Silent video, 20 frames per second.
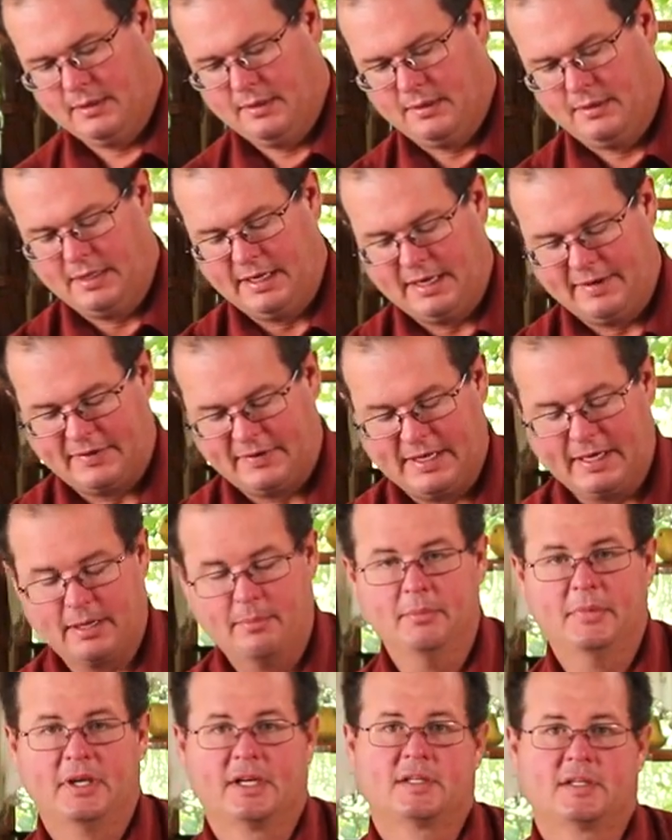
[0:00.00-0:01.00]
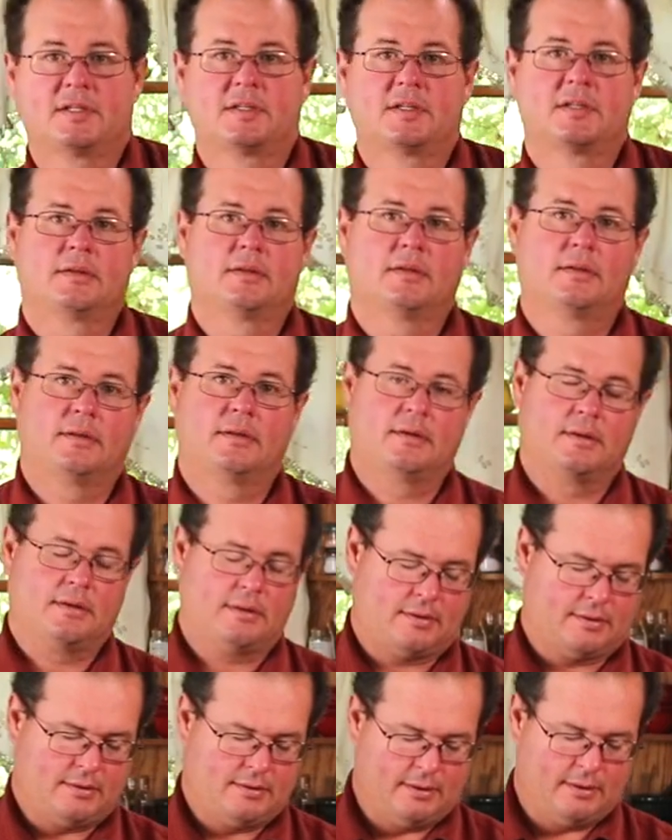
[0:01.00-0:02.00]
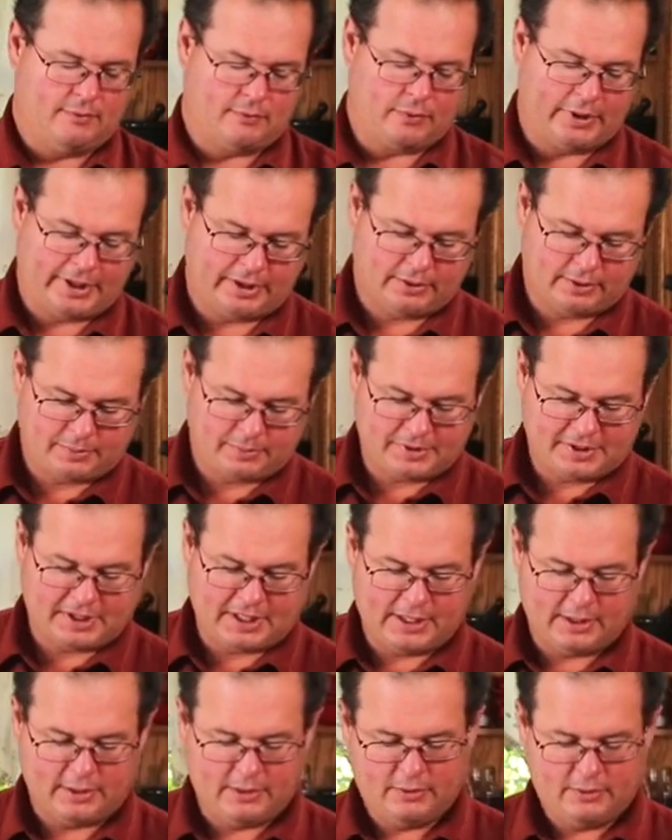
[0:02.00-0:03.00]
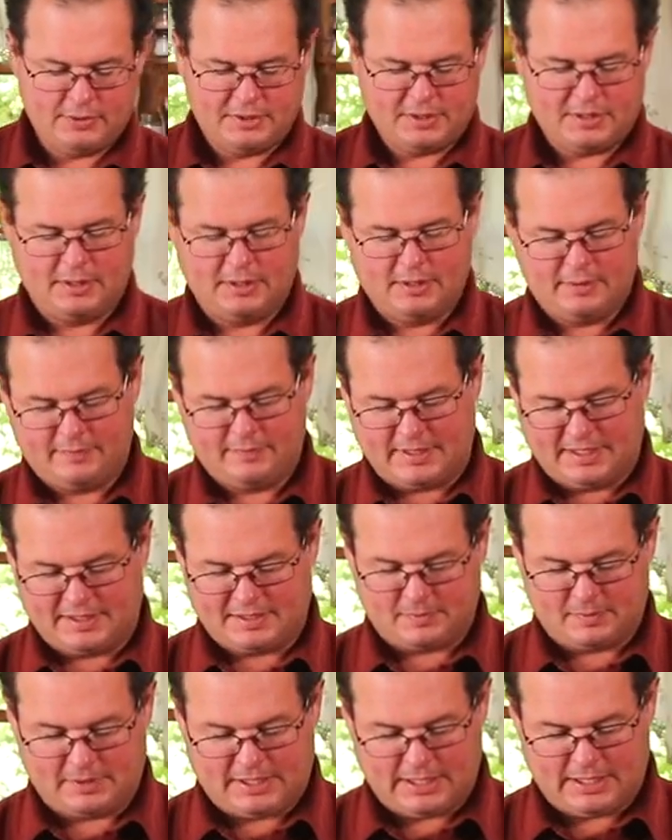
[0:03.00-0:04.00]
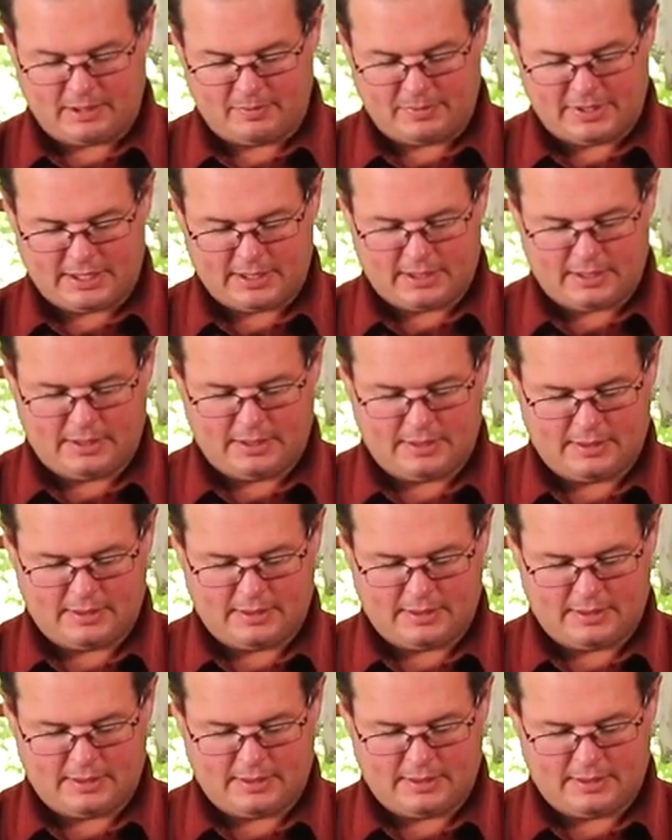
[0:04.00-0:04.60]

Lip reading: Then I've got a mix of regular potatoes. We've got some Kennebec